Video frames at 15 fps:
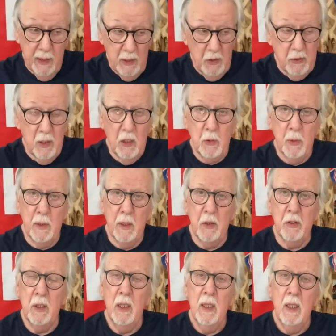in touch with
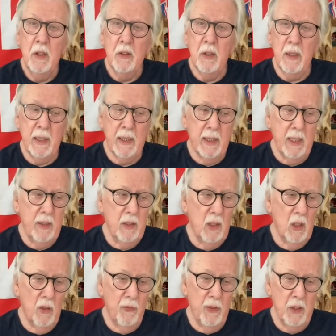us, to Nikki in the
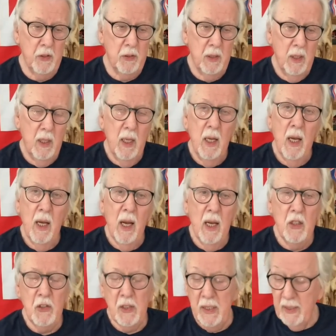office,
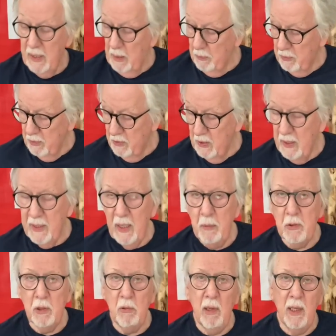and she keeps
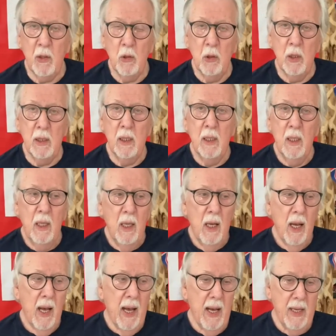a record,
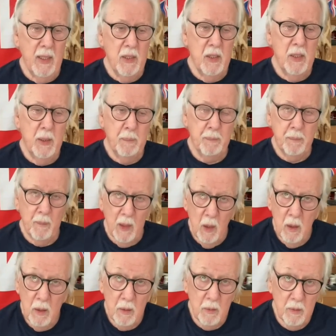and
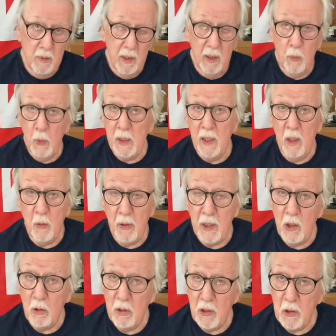we know that
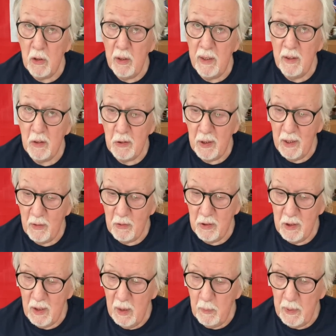you're enjoying yourselves,
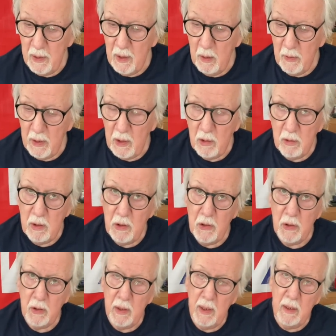and we know that you're
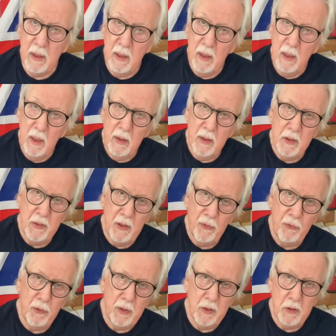enjoying the
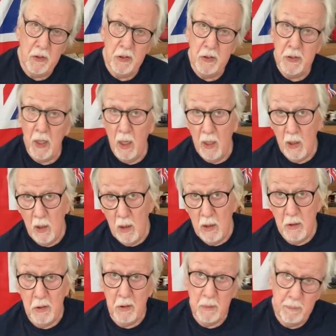different
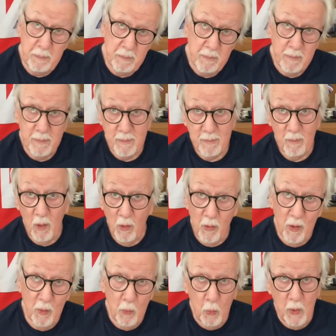styles
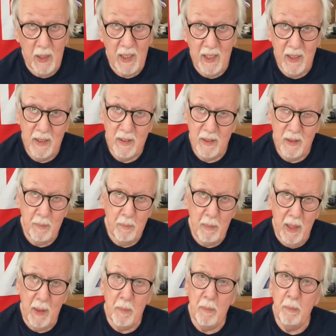that we,
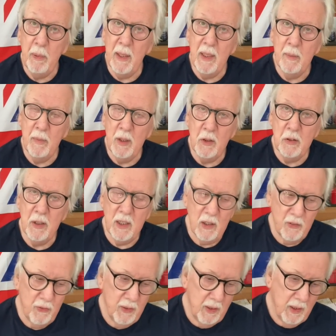Matt, Ben and myself,